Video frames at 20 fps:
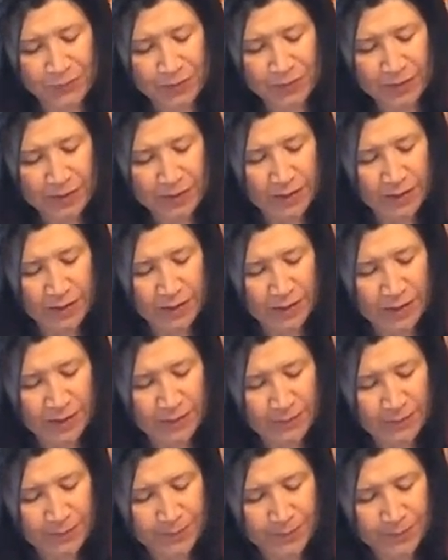
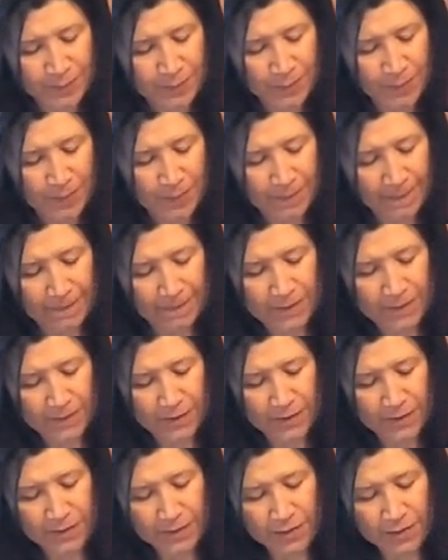
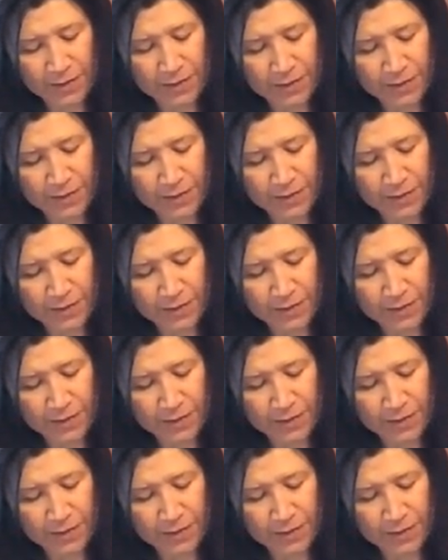No one is speaking in this clip.